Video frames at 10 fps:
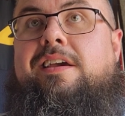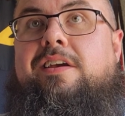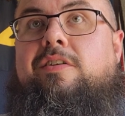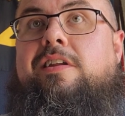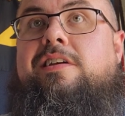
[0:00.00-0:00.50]

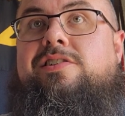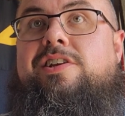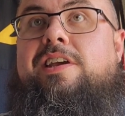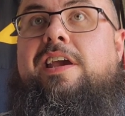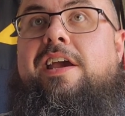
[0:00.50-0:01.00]

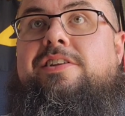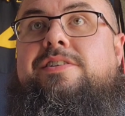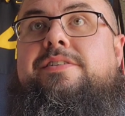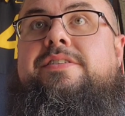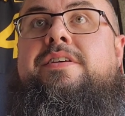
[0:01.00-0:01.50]
conditioning
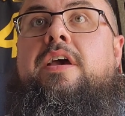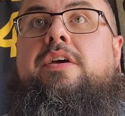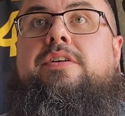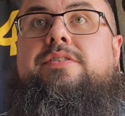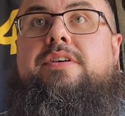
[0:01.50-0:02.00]
agents
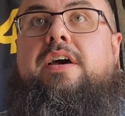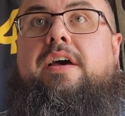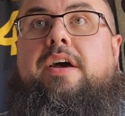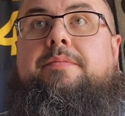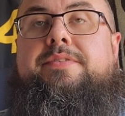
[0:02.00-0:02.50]
to
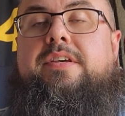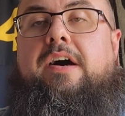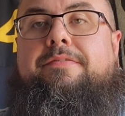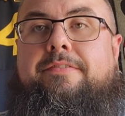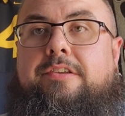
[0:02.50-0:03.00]
help
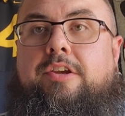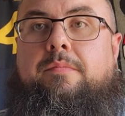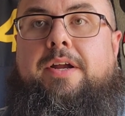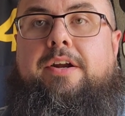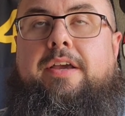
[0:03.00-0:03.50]
soften your
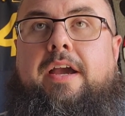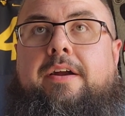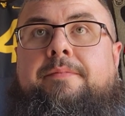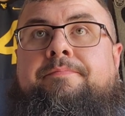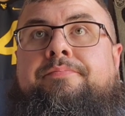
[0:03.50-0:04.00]
beard hair.